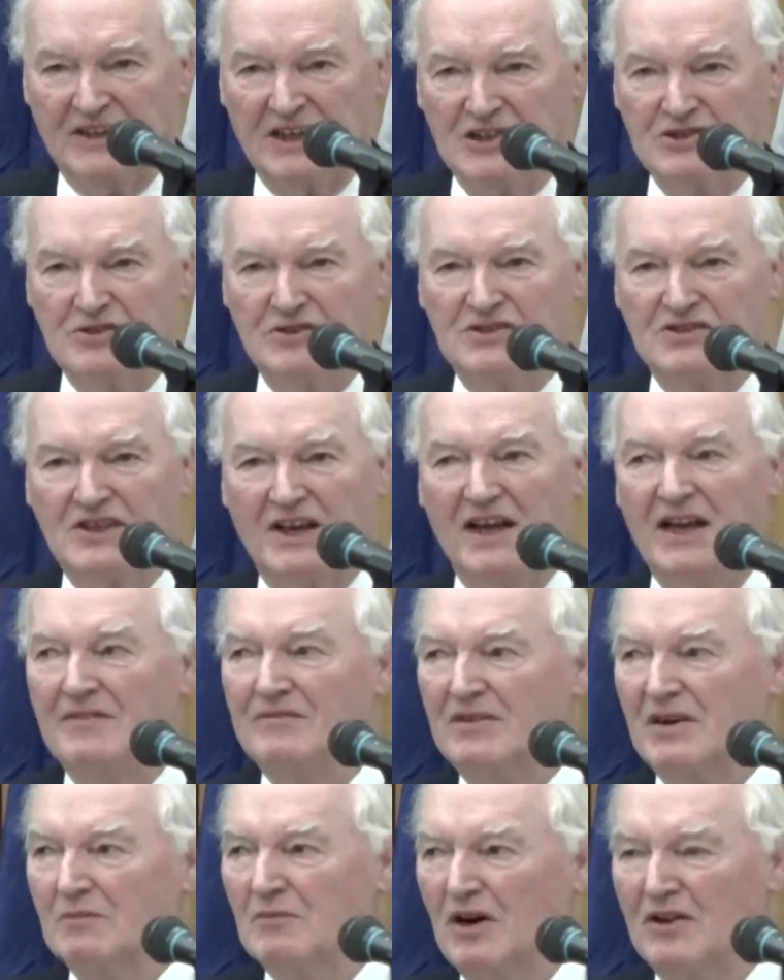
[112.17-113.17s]
I should say,
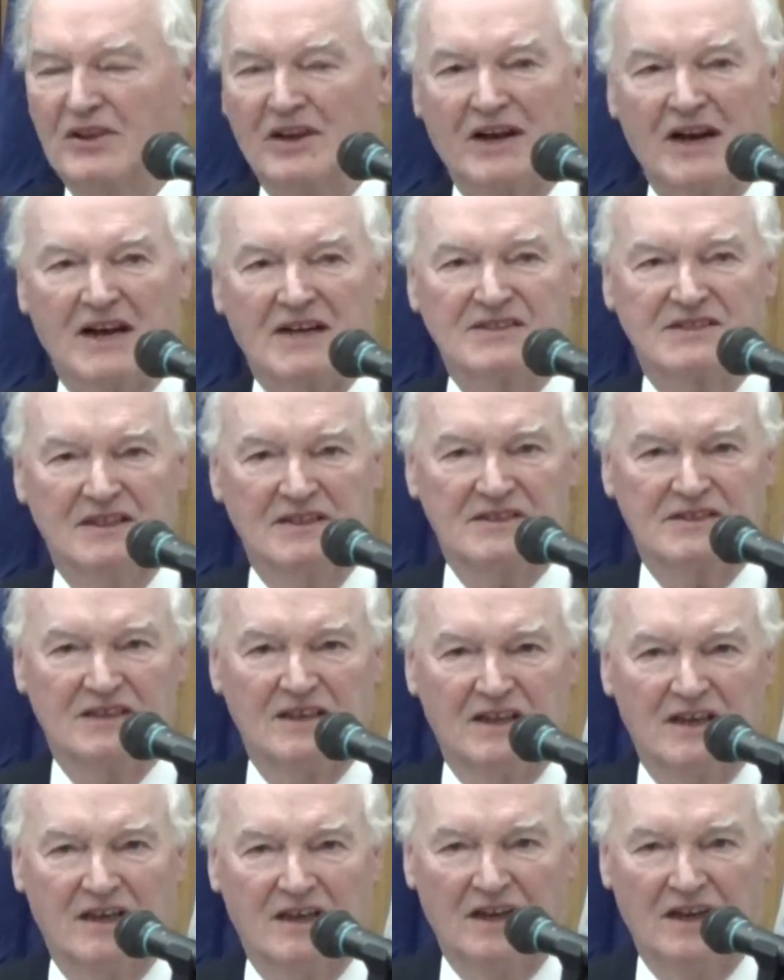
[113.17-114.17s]
from other accents
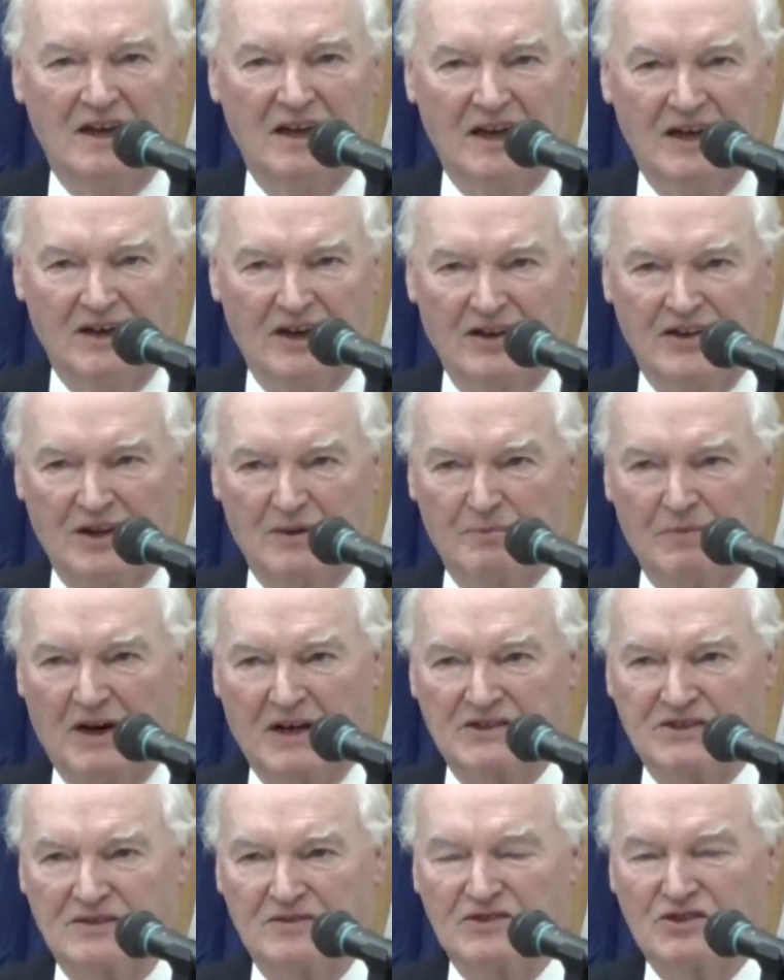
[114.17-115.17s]
in other
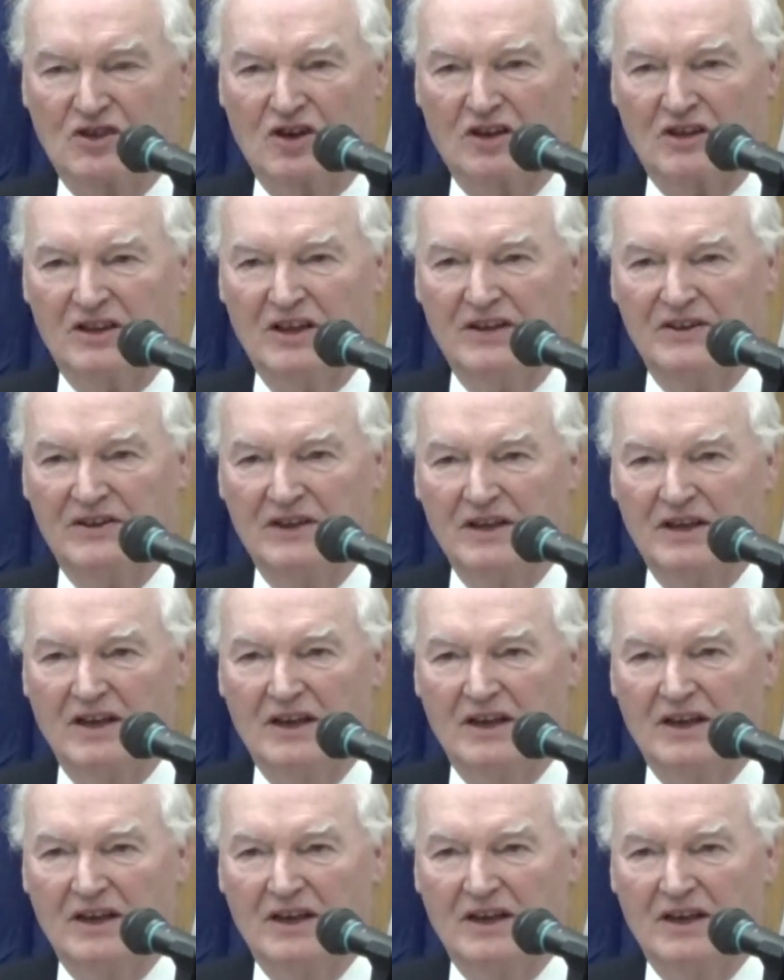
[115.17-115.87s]
parts of Scotland,